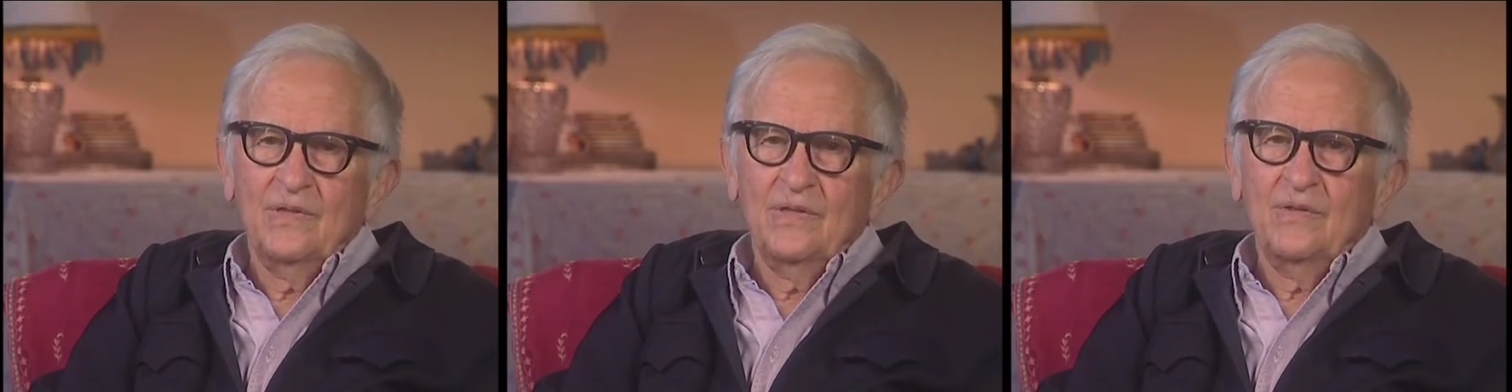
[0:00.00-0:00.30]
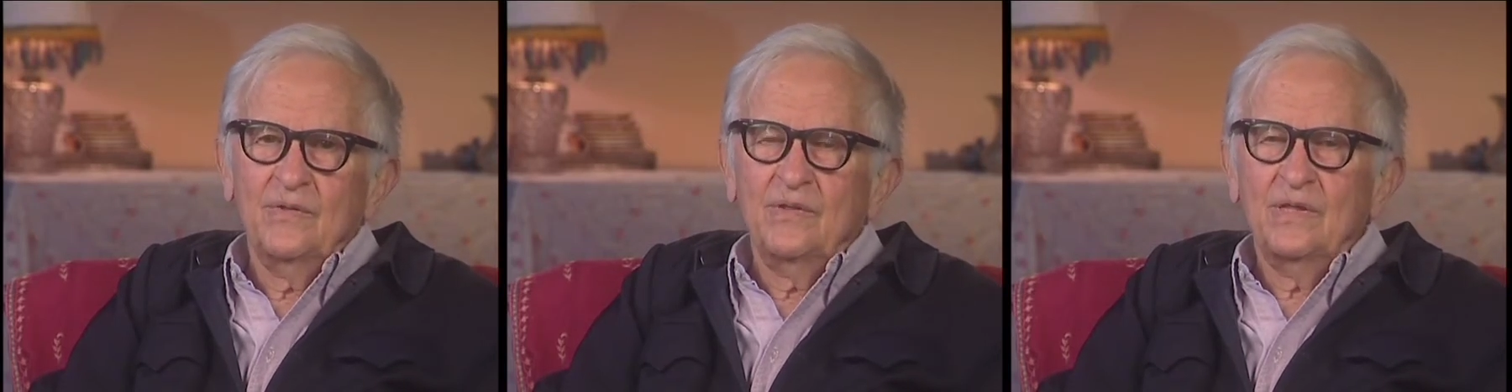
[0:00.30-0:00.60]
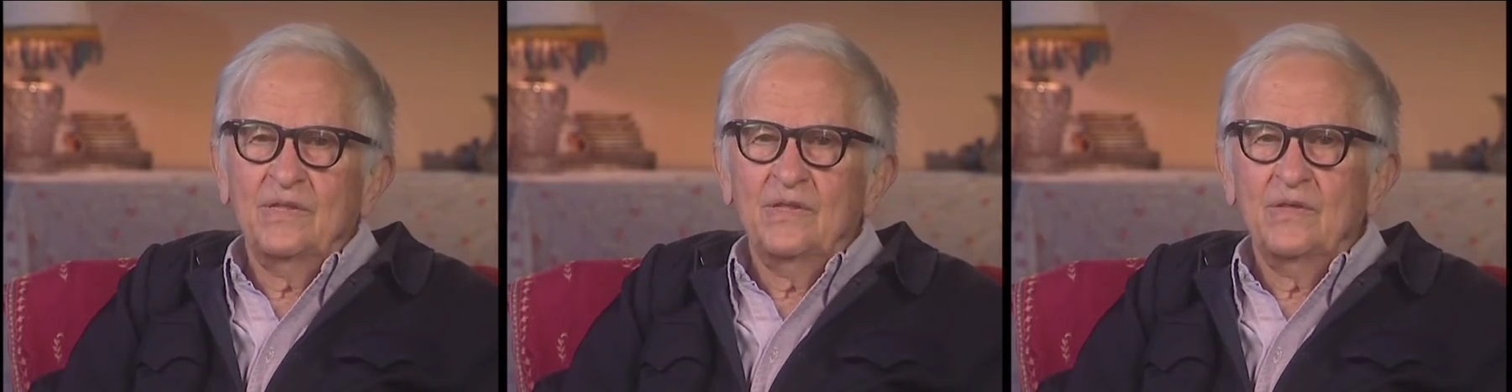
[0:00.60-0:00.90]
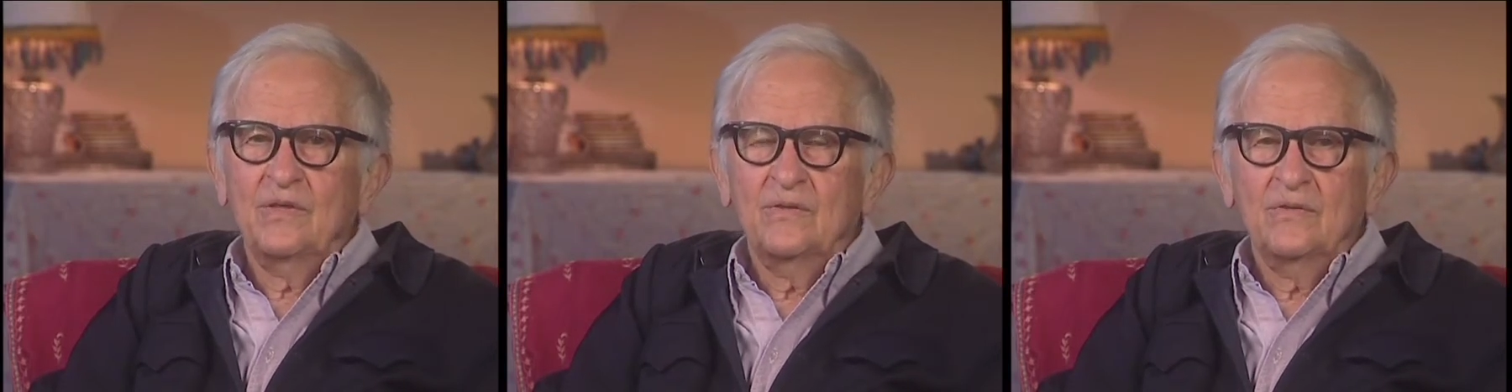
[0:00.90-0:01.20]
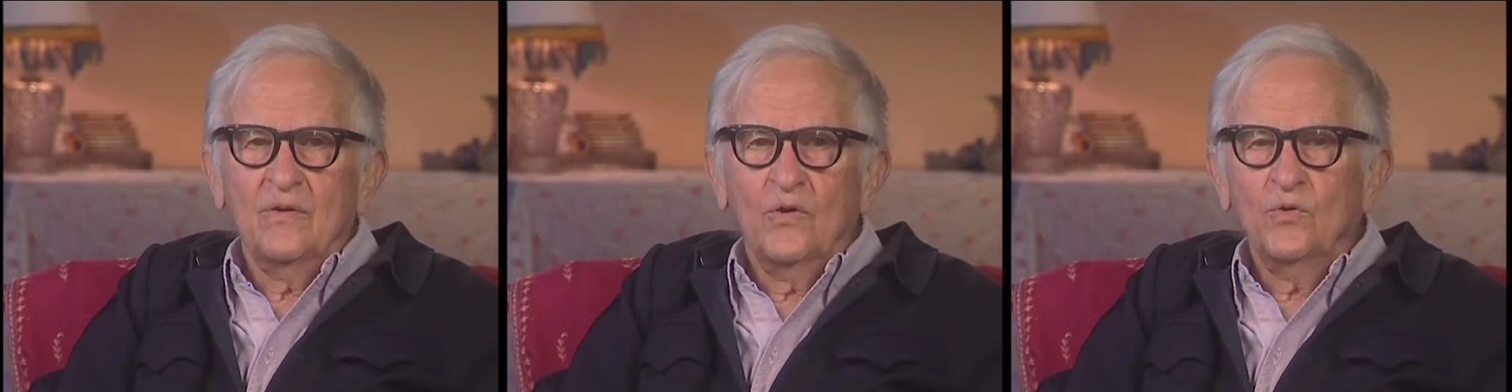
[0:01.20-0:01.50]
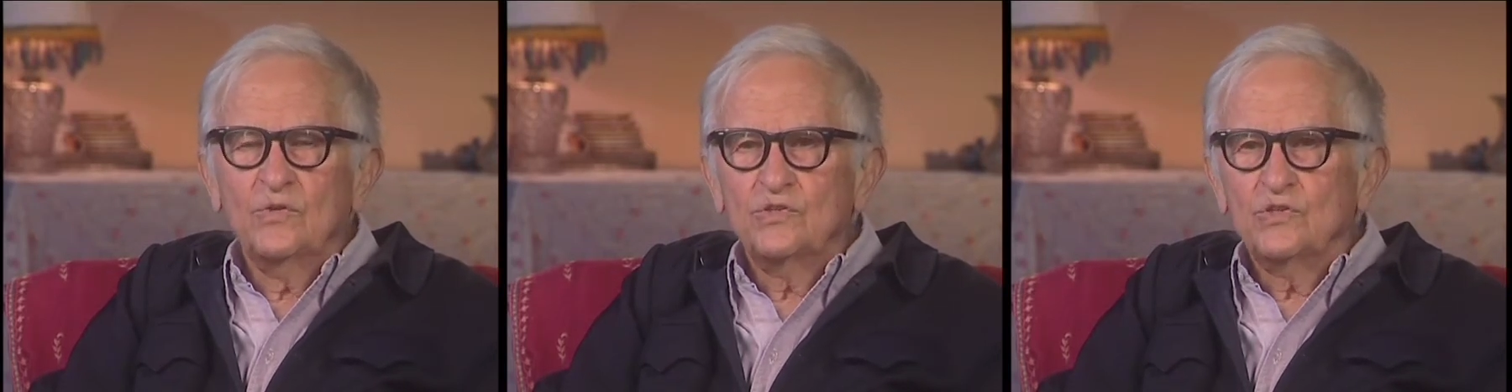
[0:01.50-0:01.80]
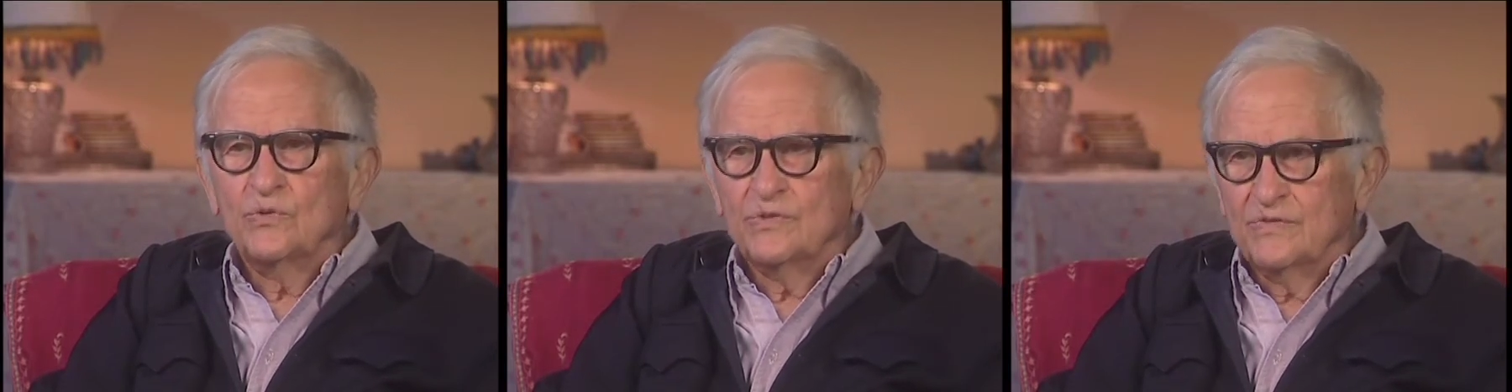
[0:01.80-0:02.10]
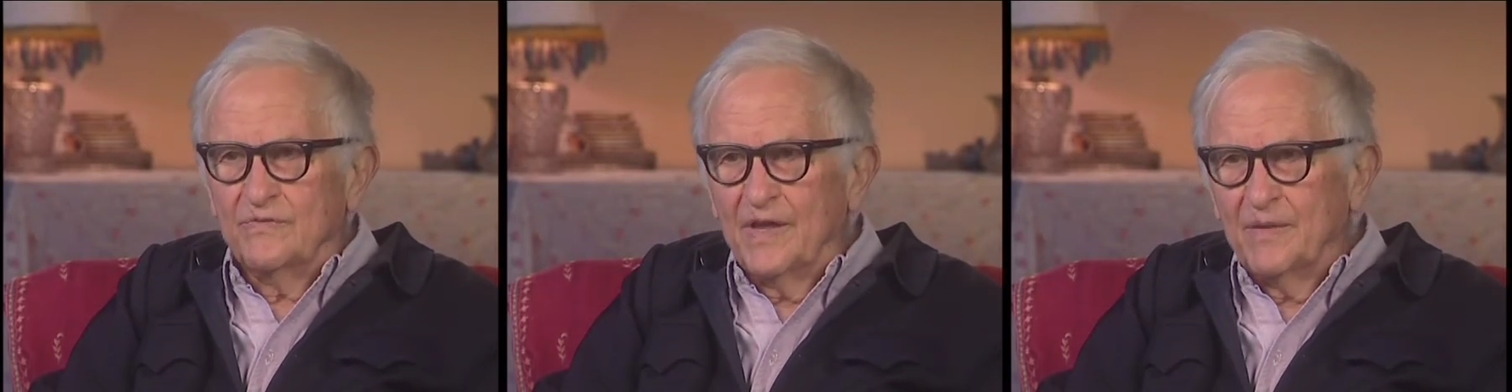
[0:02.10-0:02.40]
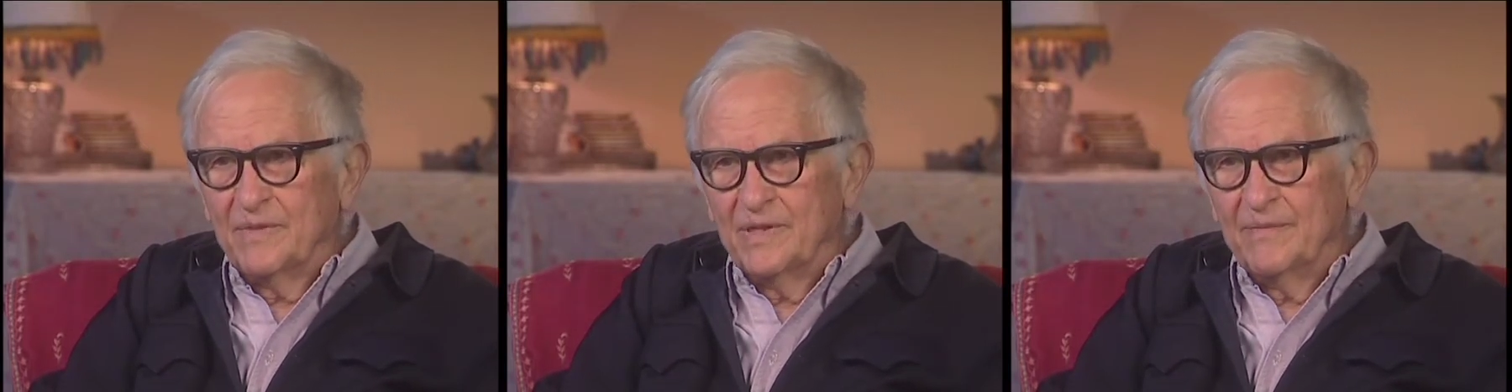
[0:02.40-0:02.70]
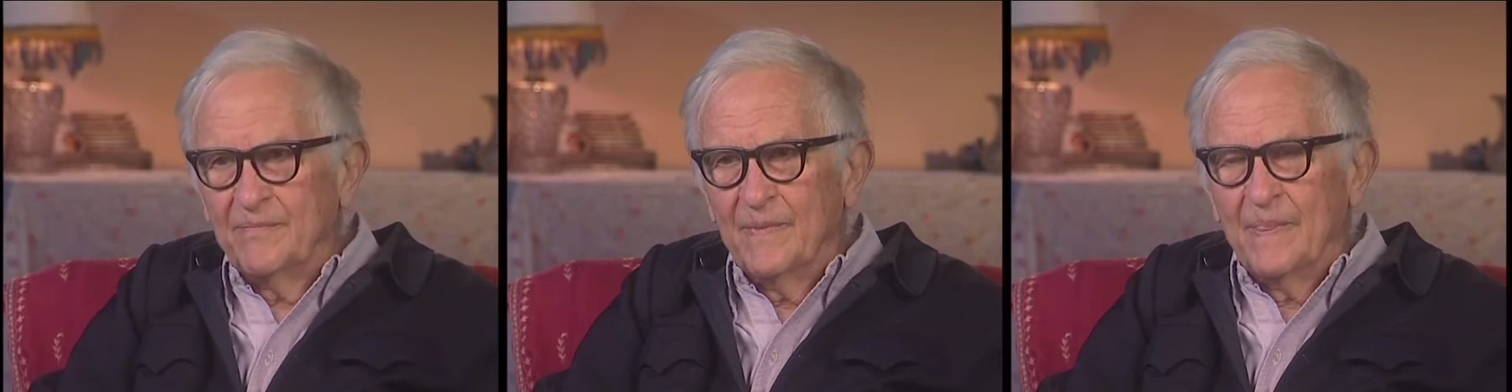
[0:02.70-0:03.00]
uh, in the only Jewish family,